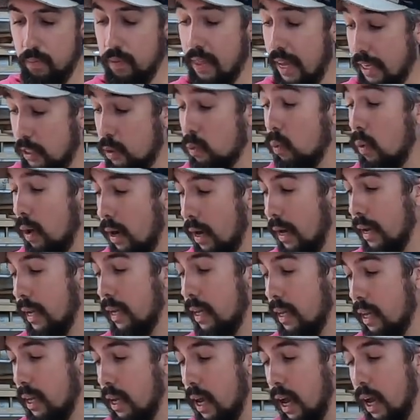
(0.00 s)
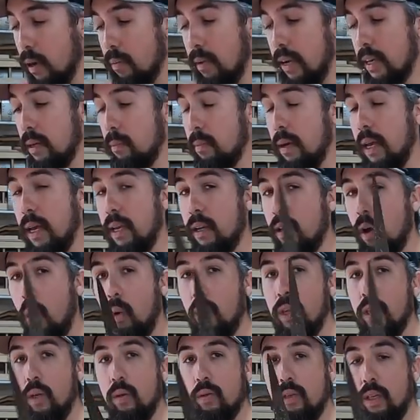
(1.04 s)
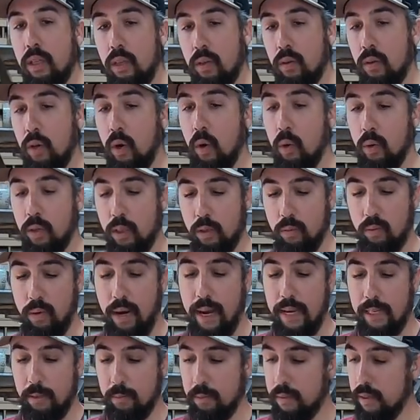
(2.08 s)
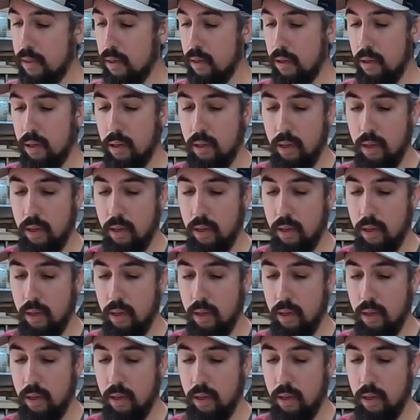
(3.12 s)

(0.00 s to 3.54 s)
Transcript: that's why I recommend only using the coarse rasps